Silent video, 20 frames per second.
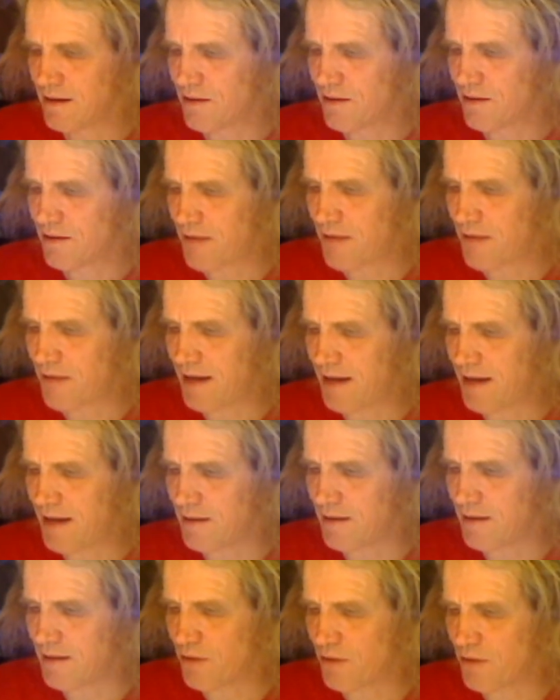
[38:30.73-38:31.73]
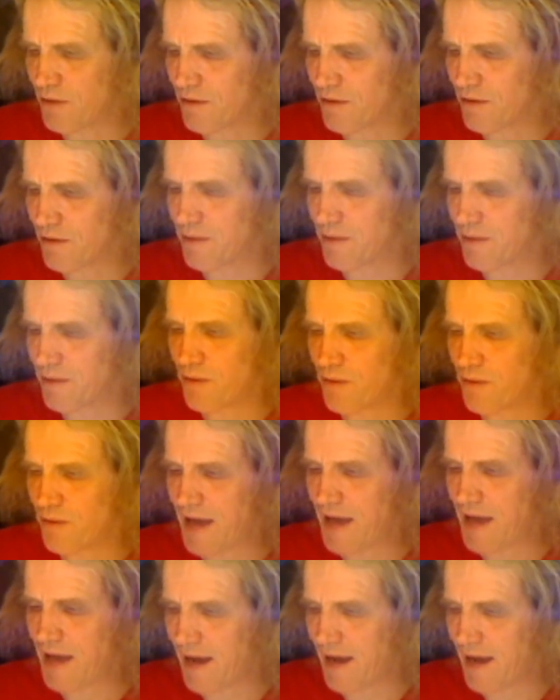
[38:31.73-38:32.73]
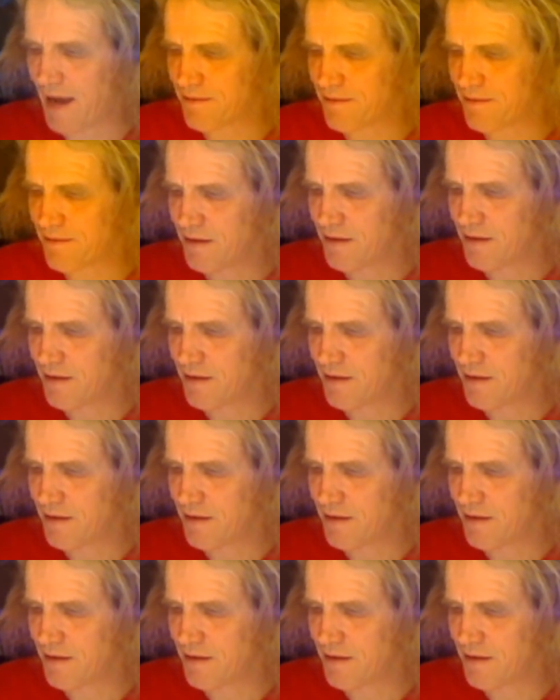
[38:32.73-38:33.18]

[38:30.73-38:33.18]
red in one in one half.